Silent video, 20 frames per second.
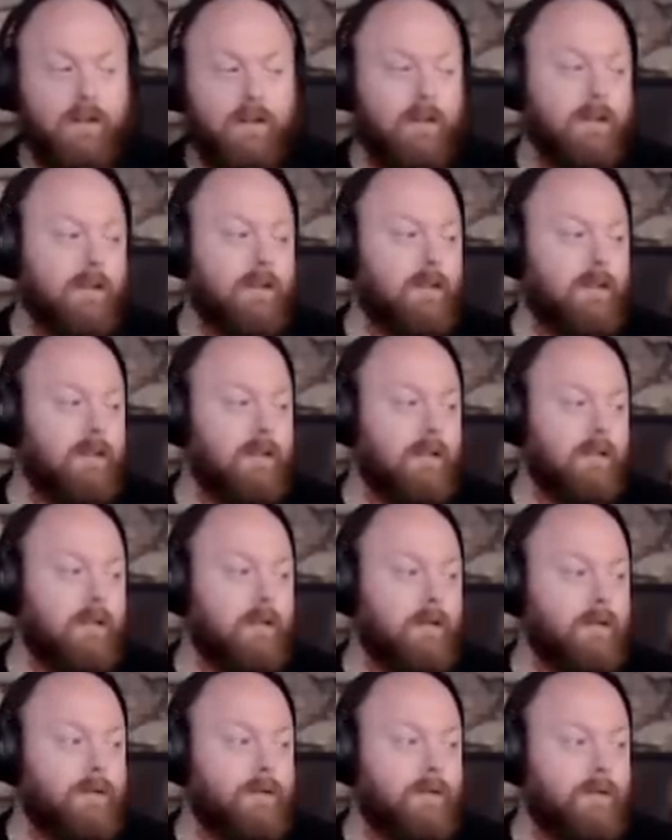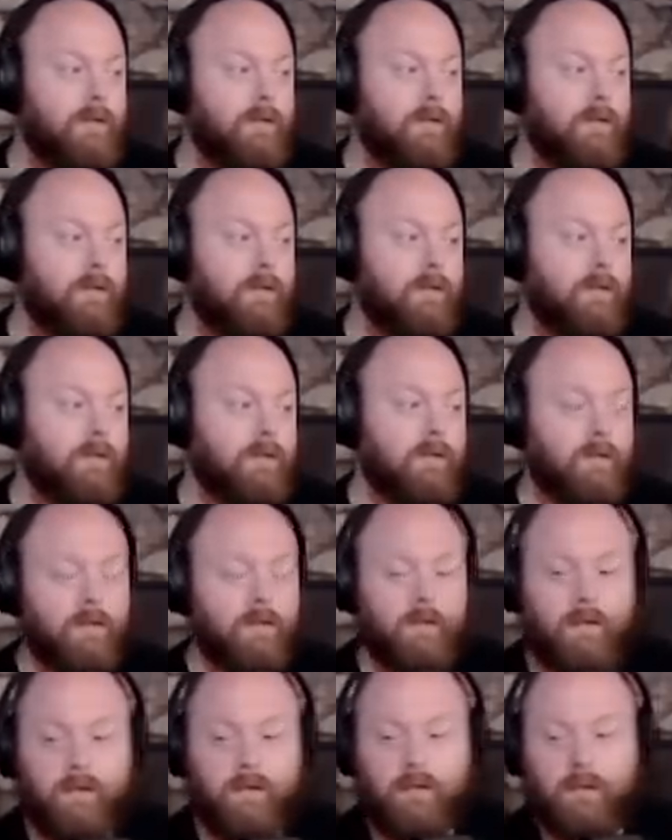
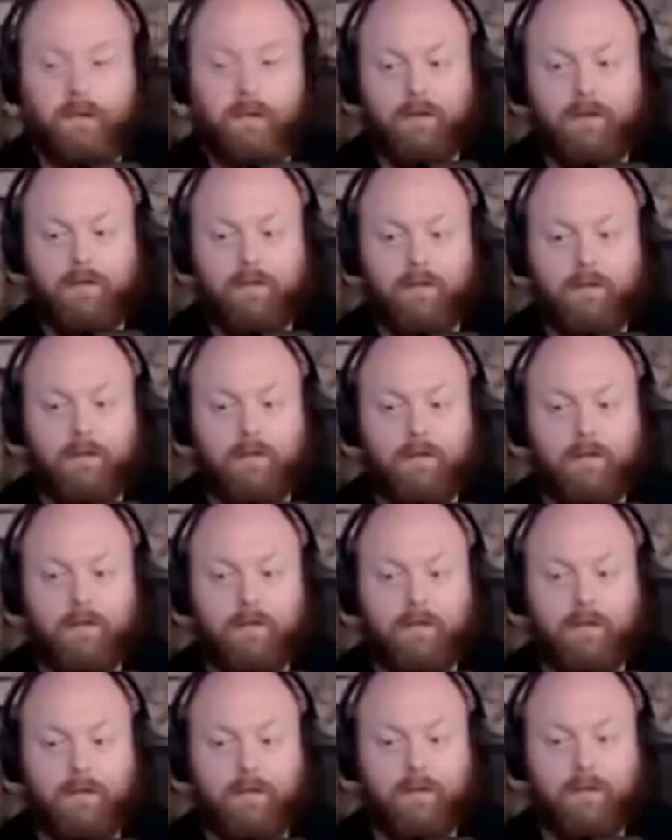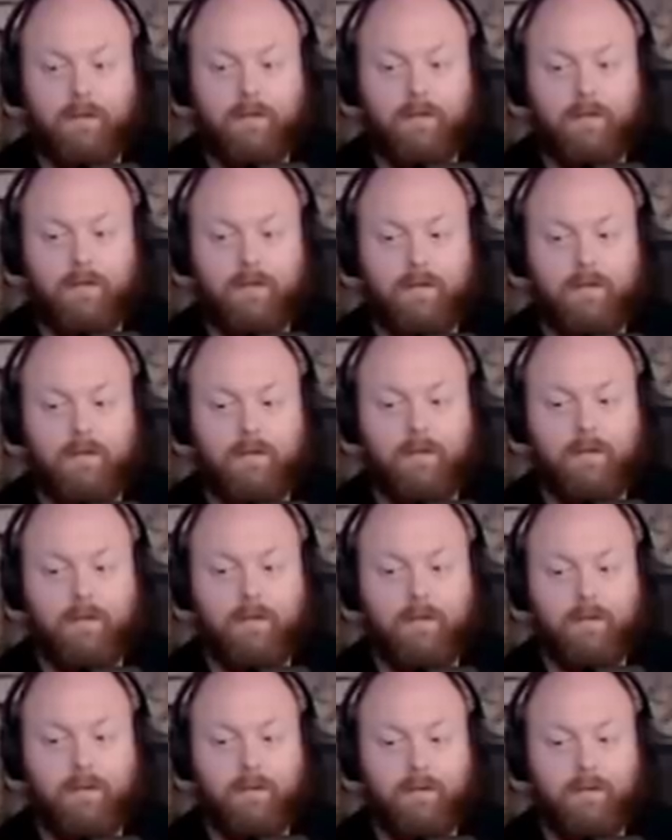
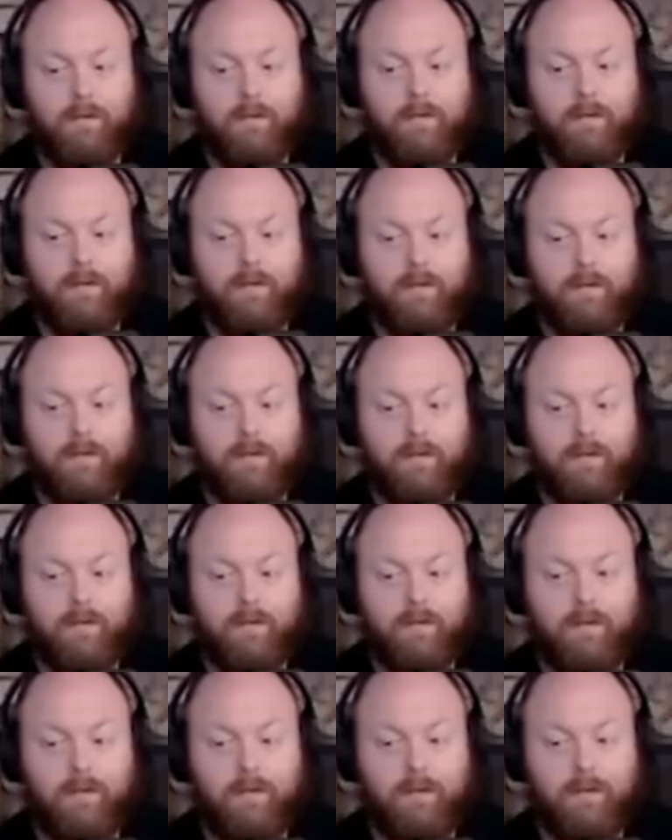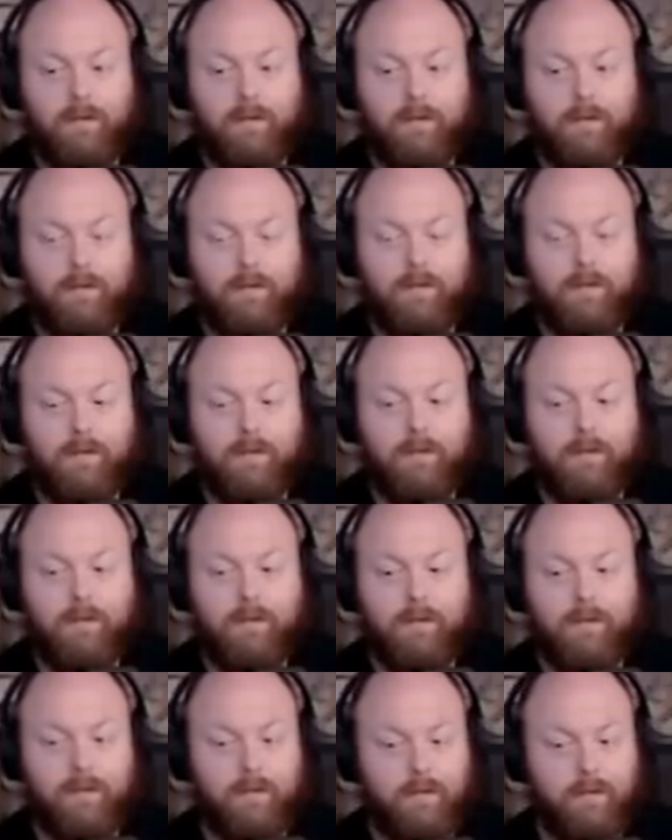
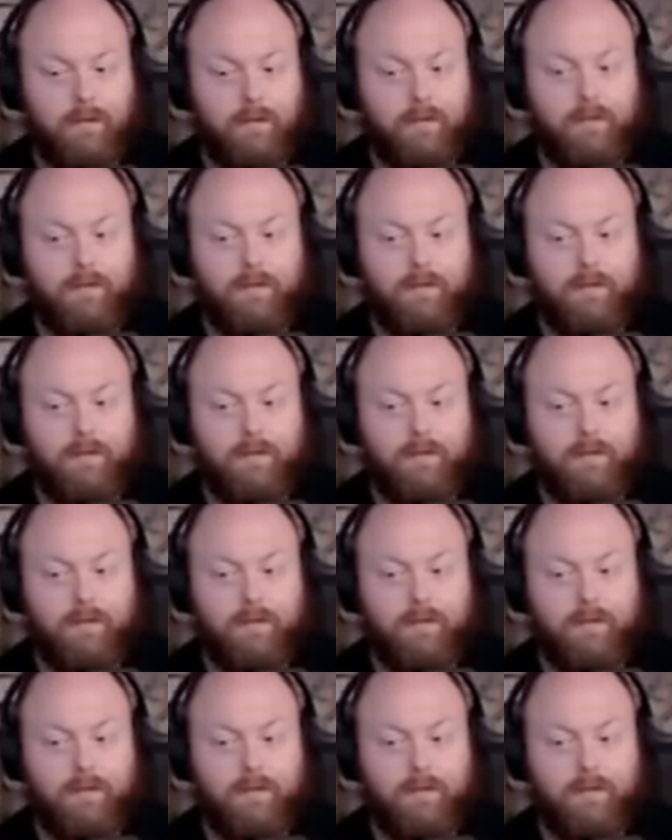(not speaking)